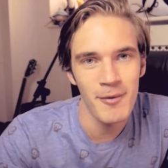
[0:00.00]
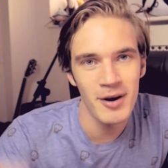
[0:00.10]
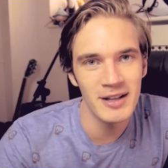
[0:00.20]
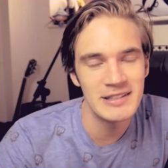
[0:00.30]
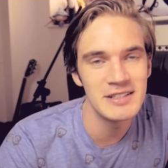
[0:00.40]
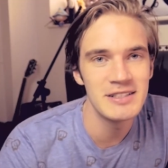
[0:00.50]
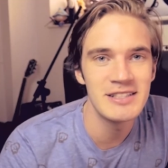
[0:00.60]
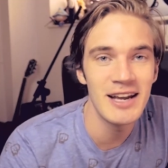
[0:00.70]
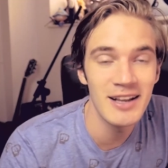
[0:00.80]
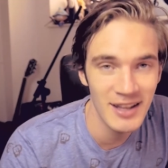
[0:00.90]
I wanted to
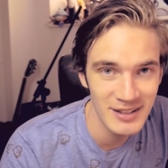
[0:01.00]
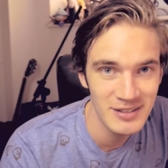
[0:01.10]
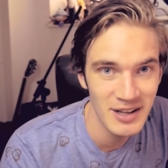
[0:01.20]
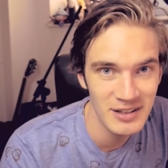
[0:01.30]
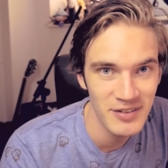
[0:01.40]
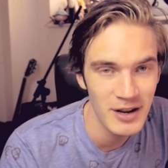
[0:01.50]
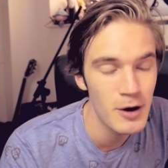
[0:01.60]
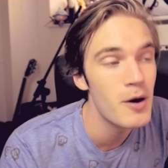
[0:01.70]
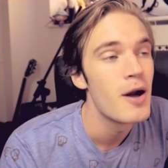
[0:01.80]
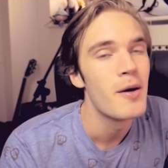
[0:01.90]
dedicate today's
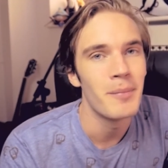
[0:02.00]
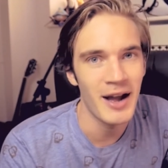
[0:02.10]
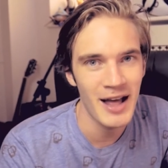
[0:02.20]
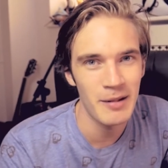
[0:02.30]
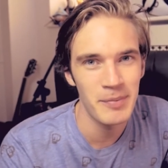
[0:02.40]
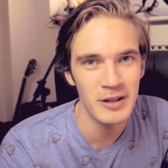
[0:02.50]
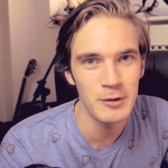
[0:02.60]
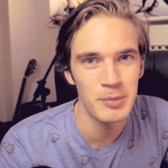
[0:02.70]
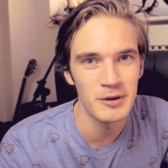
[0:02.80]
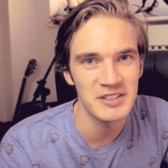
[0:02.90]
video by helping
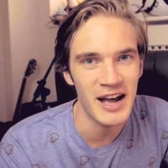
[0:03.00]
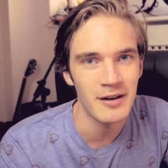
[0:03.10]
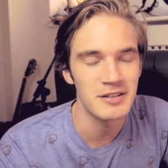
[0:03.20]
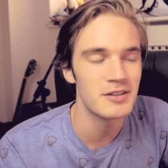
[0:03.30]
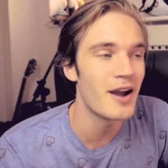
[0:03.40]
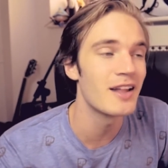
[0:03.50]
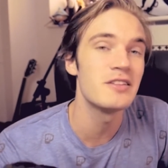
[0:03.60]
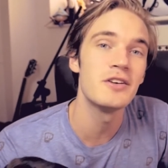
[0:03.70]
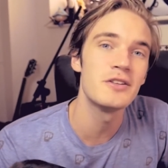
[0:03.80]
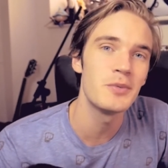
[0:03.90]
you bros out. So I
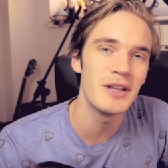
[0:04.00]
asked you to